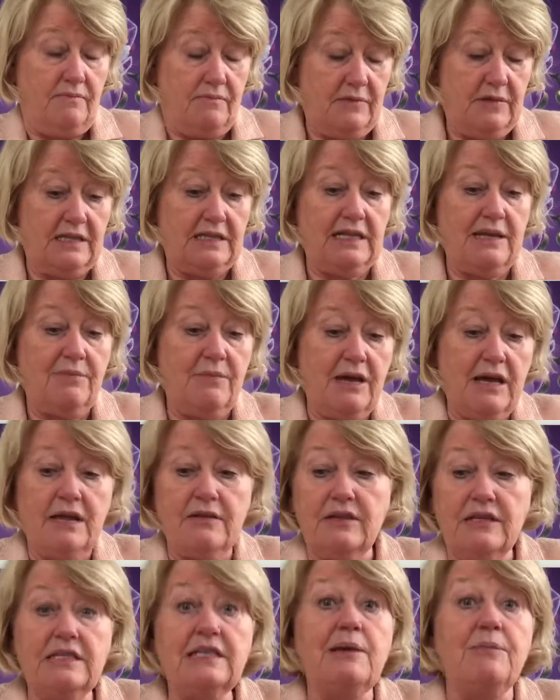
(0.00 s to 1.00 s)
the same
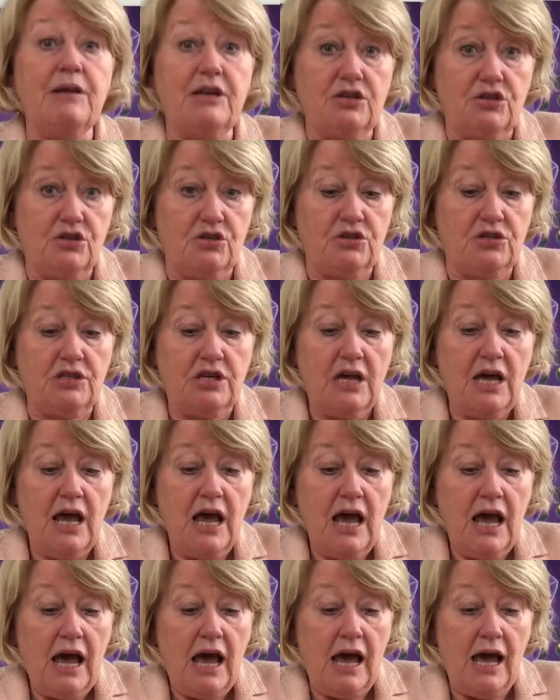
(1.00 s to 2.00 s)
the same issues.
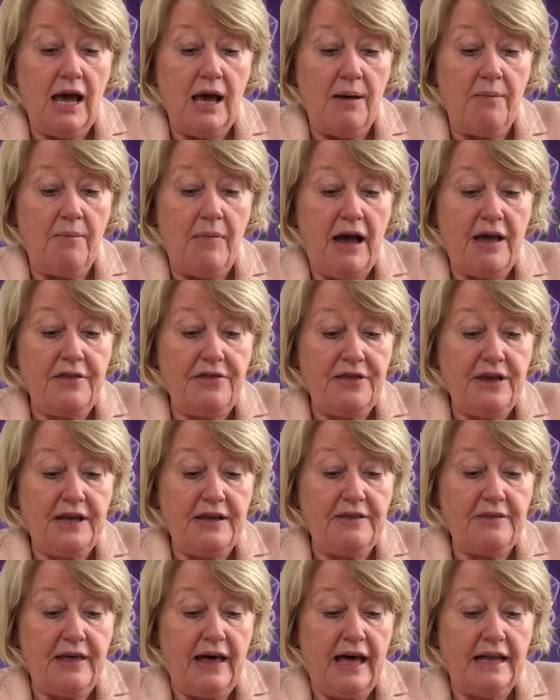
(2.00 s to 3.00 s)
Um, I
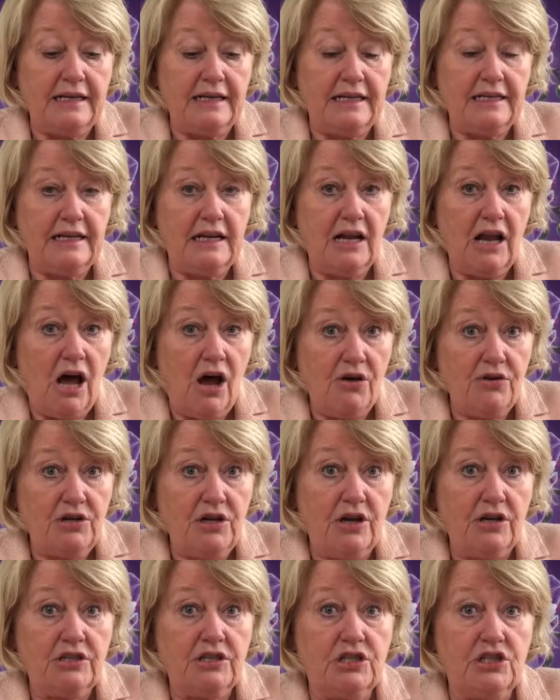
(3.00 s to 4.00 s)
think that it allowed
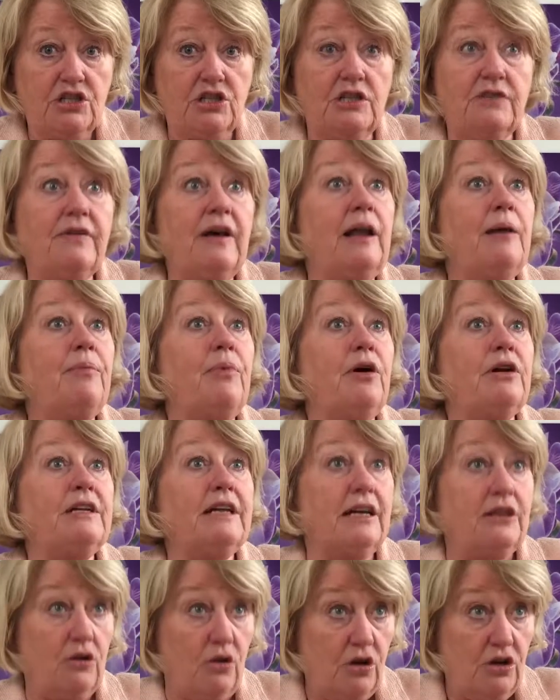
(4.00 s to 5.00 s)
us to develop our
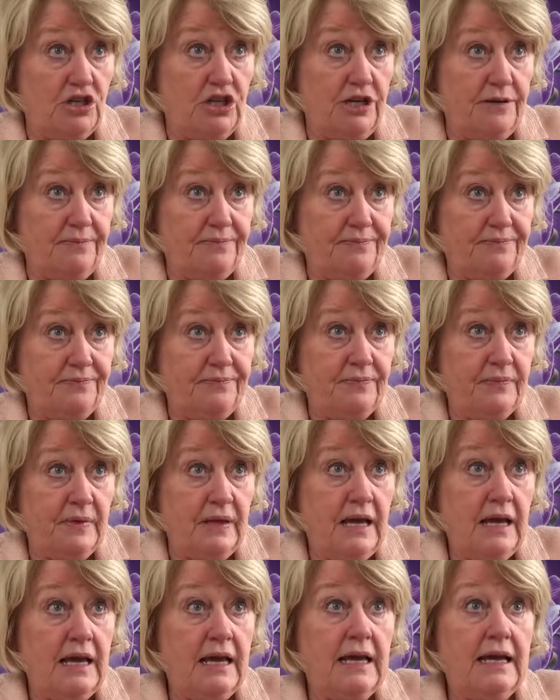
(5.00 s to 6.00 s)
technology.
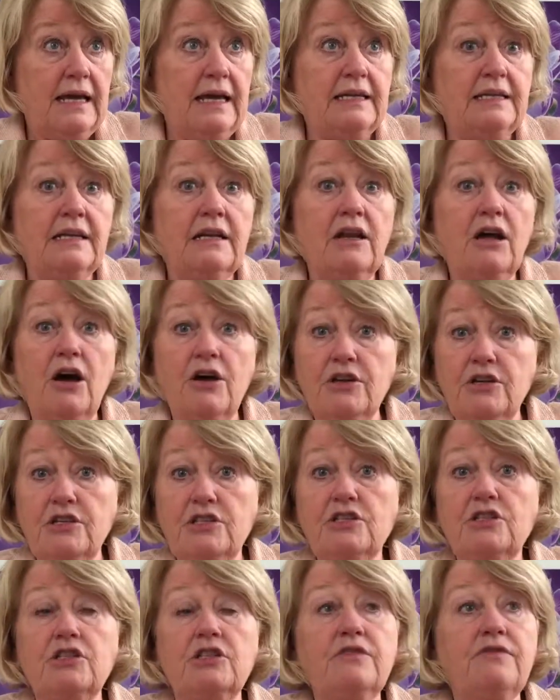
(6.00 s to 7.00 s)
It allowed us
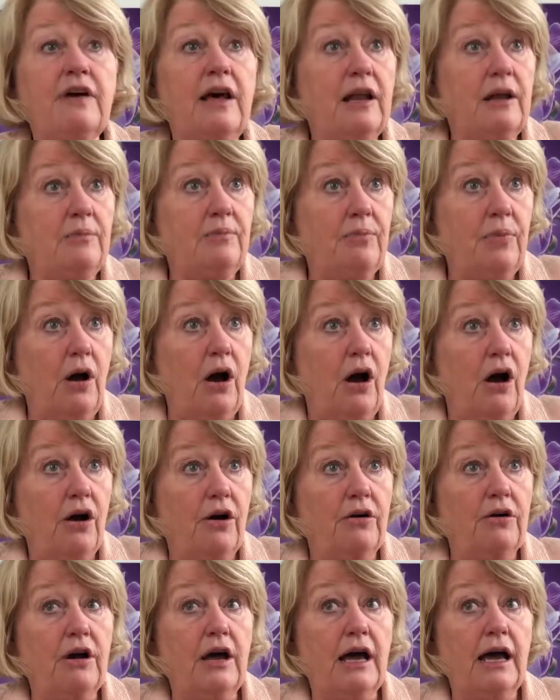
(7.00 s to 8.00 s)
to develop
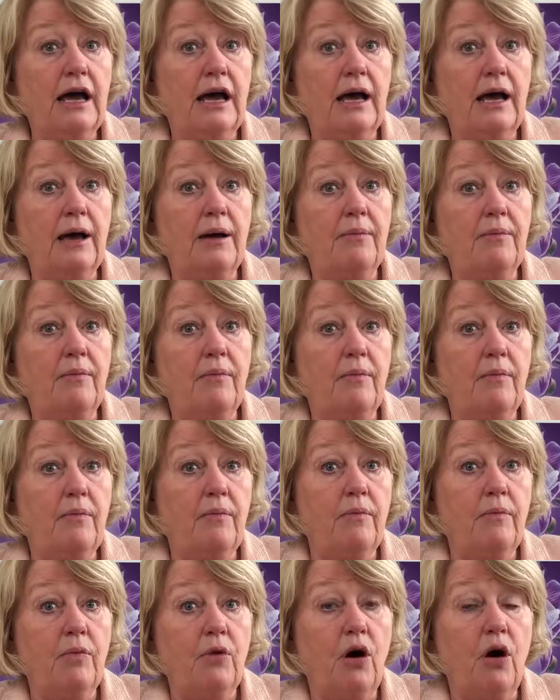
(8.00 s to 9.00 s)
our
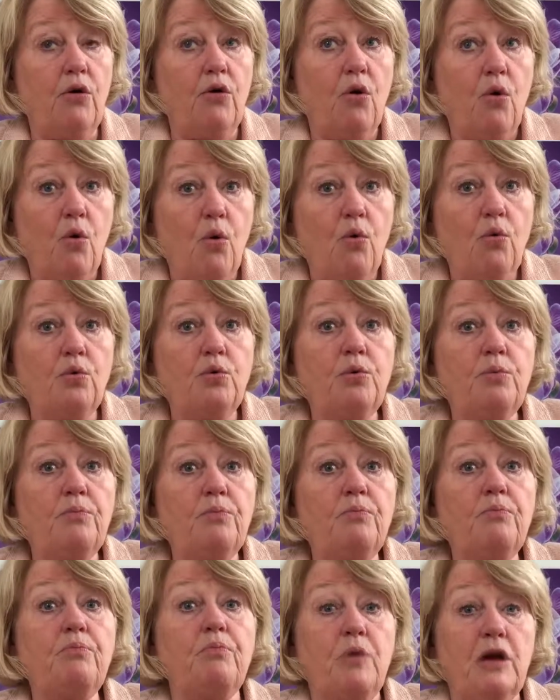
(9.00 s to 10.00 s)
um, our own.
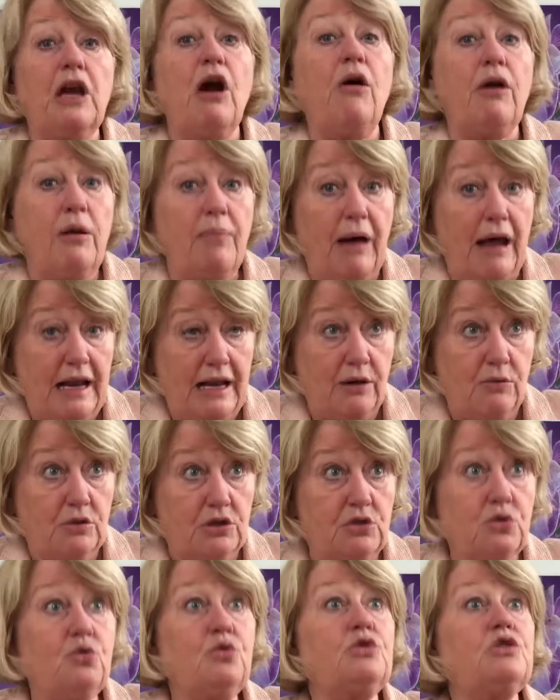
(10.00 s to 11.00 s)
We are a bilingual
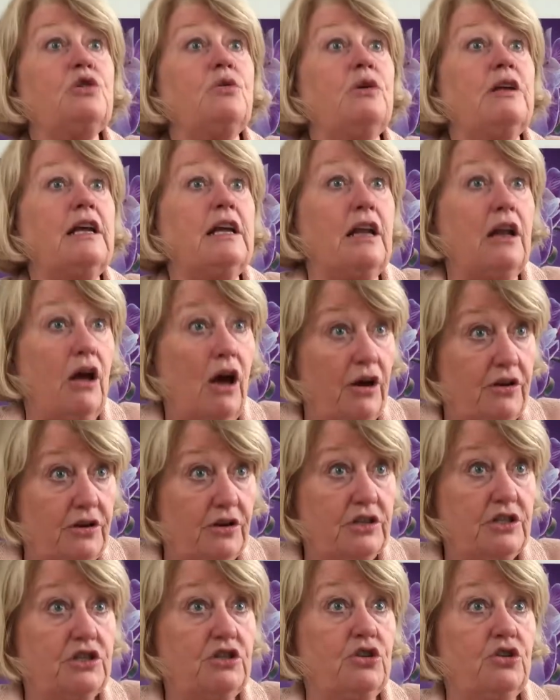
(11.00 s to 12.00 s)
school, so it allowed
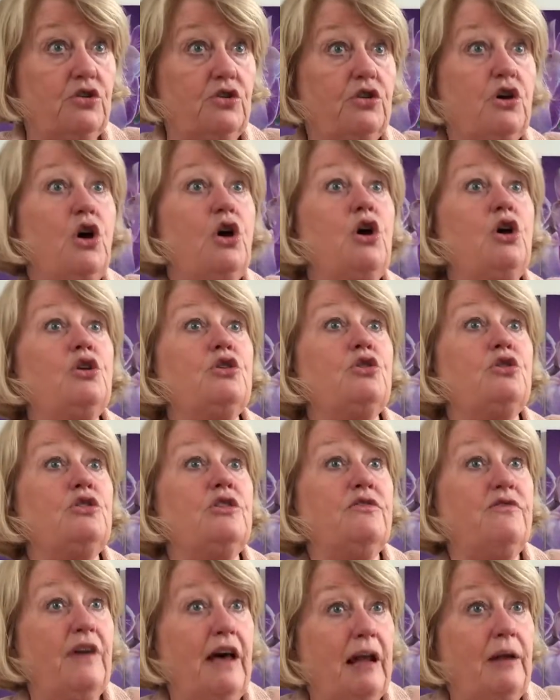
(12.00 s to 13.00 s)
us to to
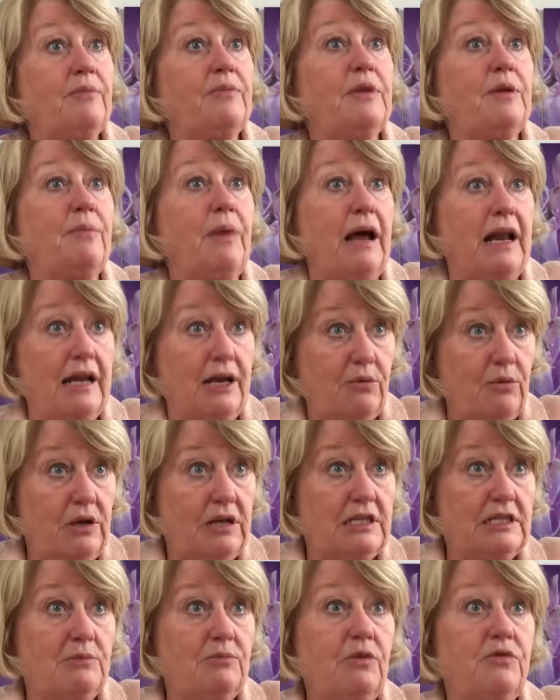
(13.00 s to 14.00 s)
develop the
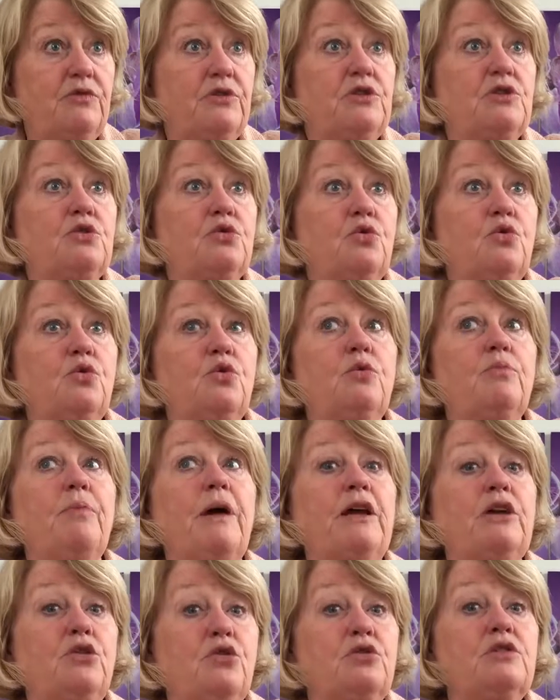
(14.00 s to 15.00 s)
bilingualism of the school
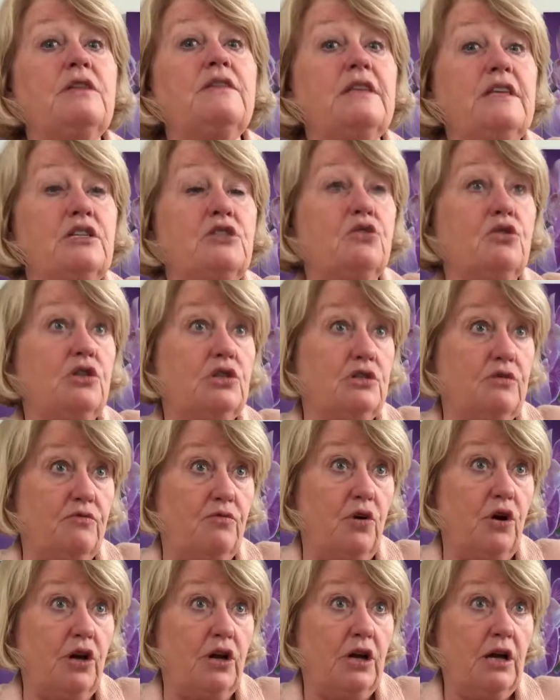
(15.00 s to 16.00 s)
by using these units of
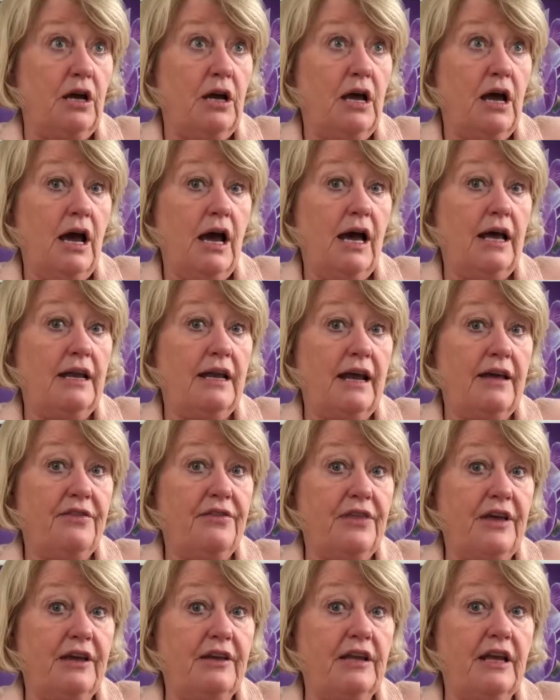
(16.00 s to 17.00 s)
work. And I
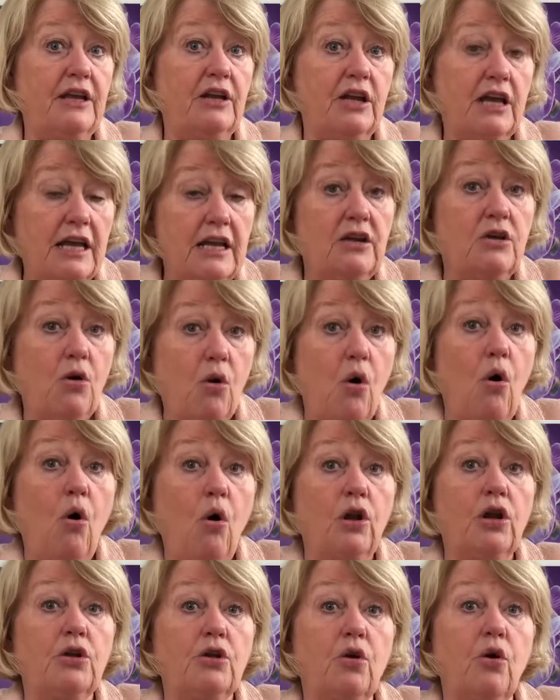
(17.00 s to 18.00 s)
think, in, in
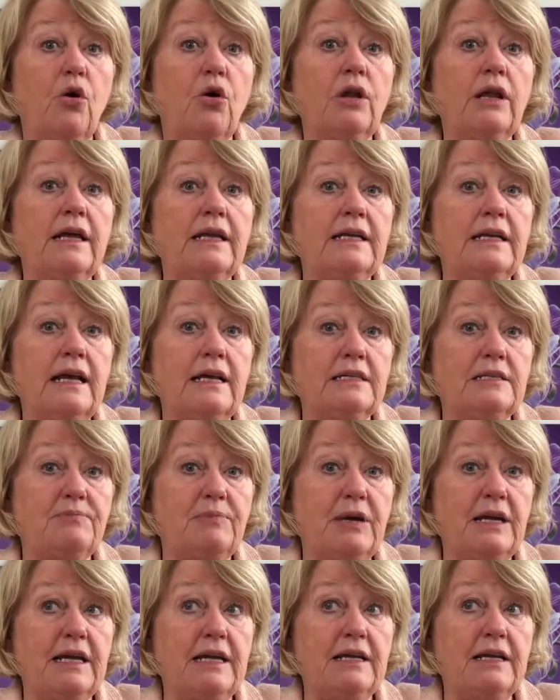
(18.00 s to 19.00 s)
all in all, it has
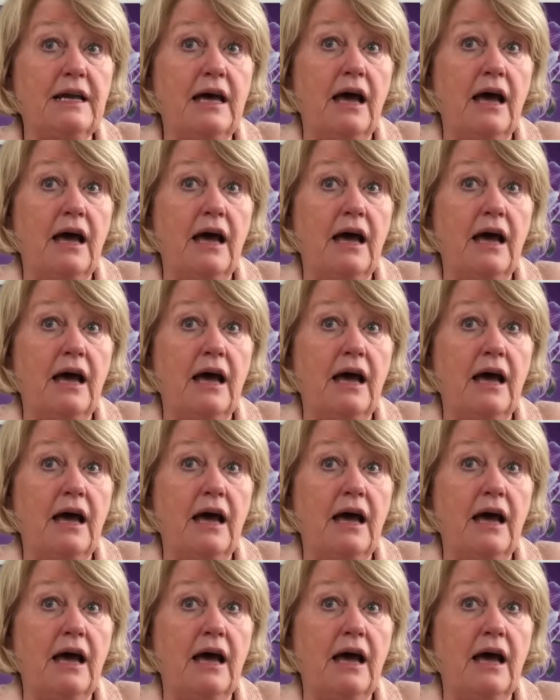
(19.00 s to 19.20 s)
been